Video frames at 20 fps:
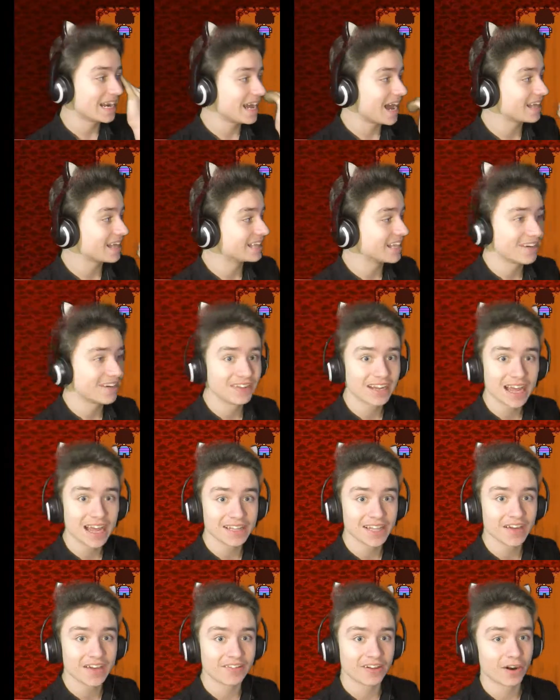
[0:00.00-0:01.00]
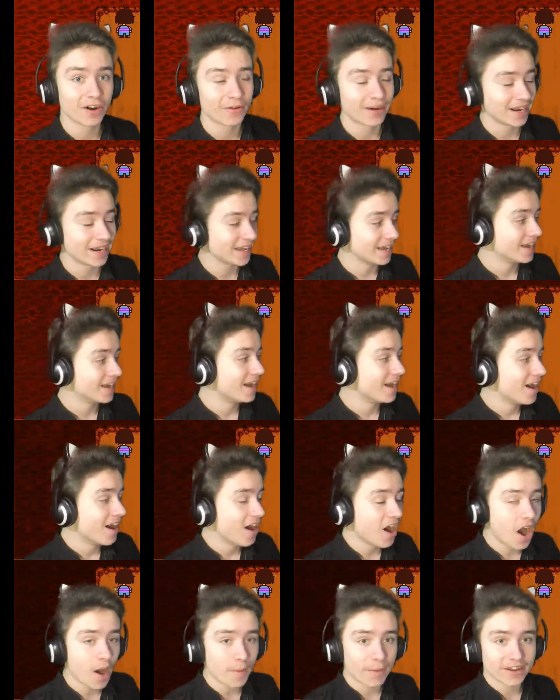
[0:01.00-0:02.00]
I, I love it. I love it already.
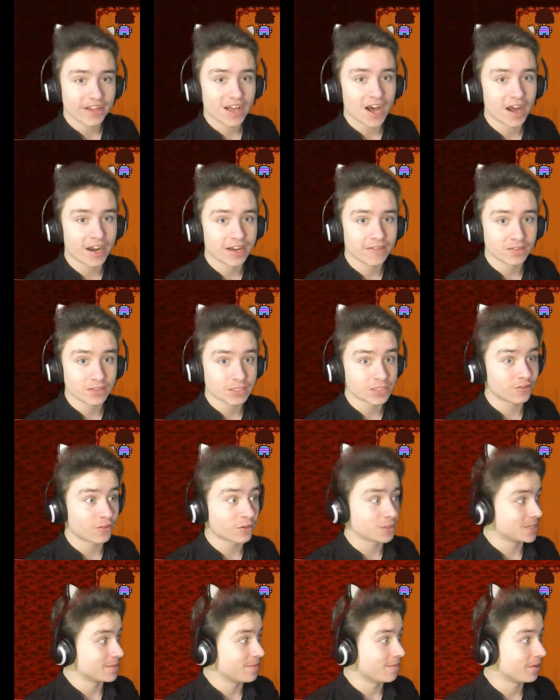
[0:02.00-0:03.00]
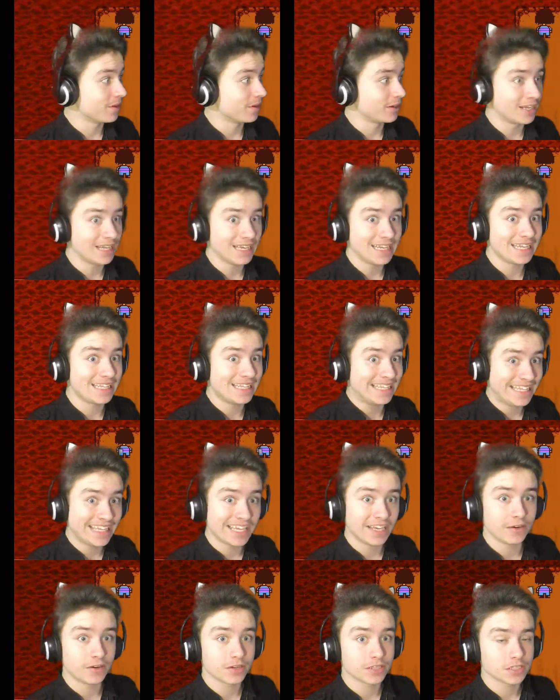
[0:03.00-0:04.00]
Oh my god, even though it's the first time I'm hearing it
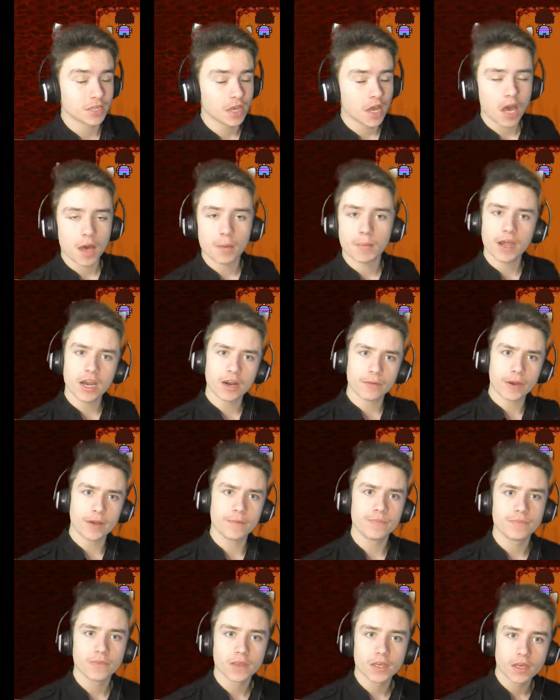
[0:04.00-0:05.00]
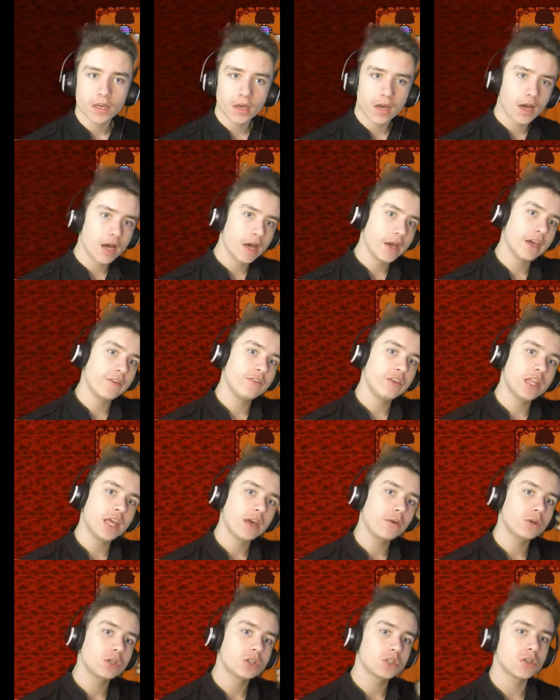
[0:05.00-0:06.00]
in years. But anyway, uh, if you
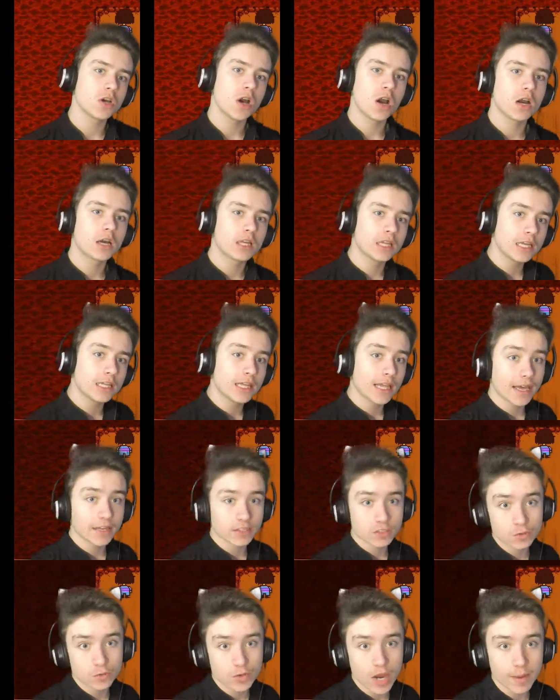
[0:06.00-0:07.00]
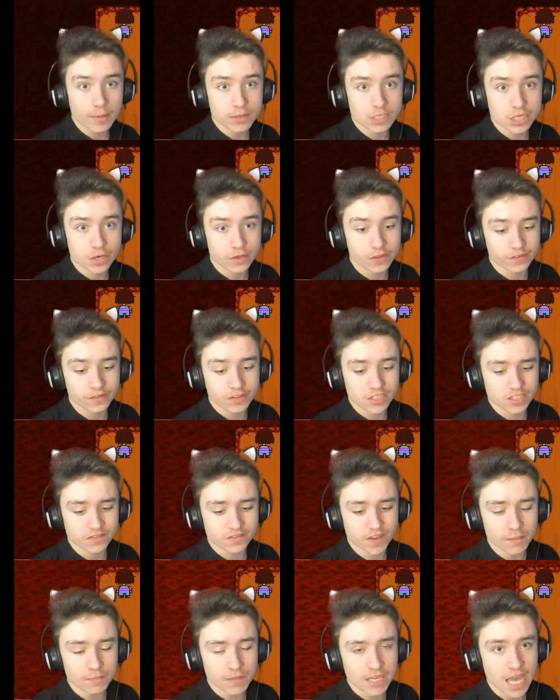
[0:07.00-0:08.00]
like what you saw, click like and subscribe and share with your friends and
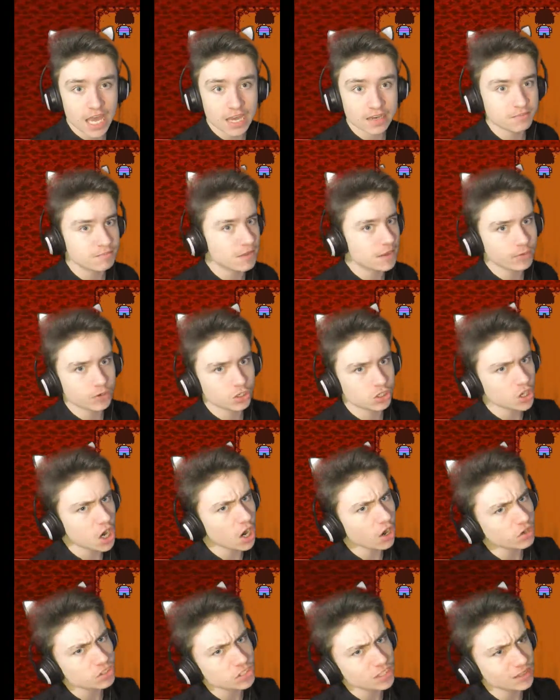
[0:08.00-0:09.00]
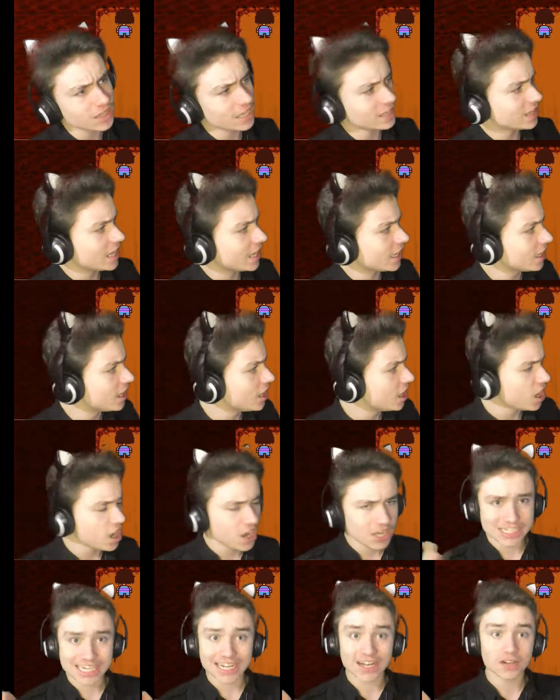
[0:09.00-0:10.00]
family and maybe your dog or something like that.
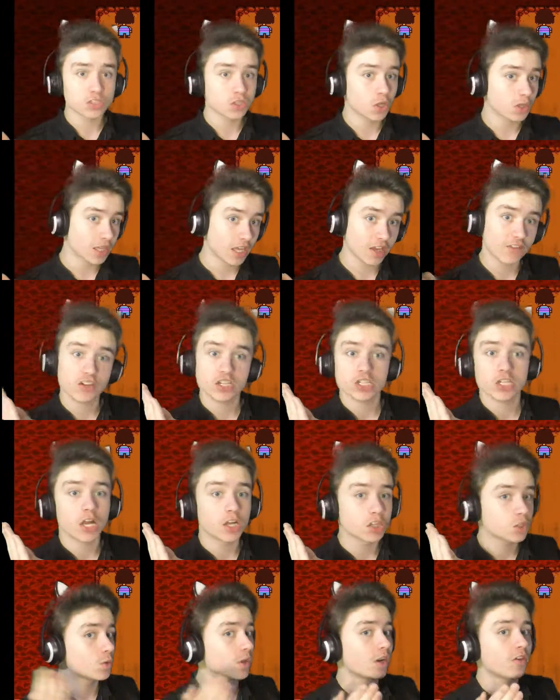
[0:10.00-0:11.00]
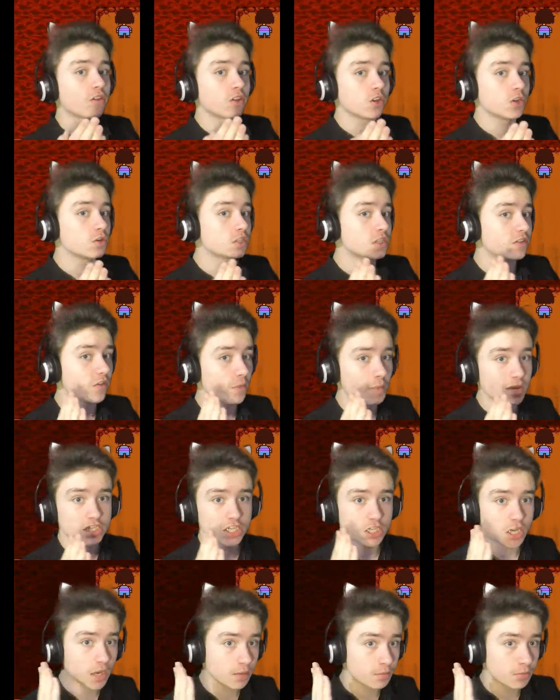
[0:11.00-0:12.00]
Uh, check out Sawlky Official on Twitter for the newest
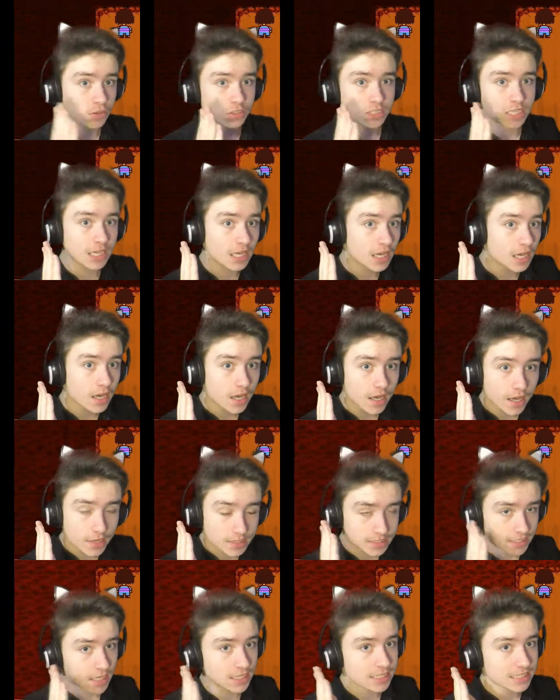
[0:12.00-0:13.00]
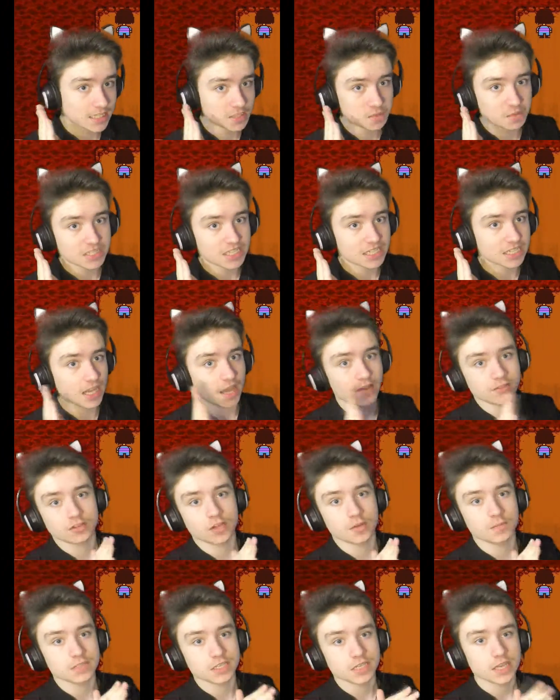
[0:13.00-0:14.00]
information on music, uh, skits, let's plays, and live
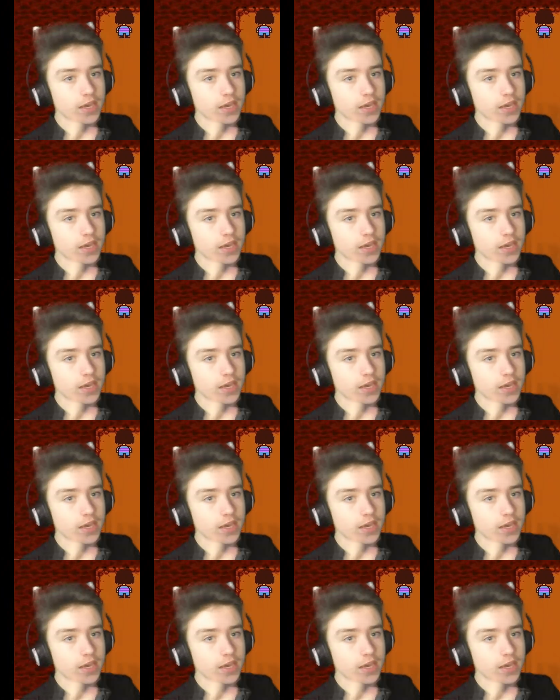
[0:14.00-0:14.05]
streams.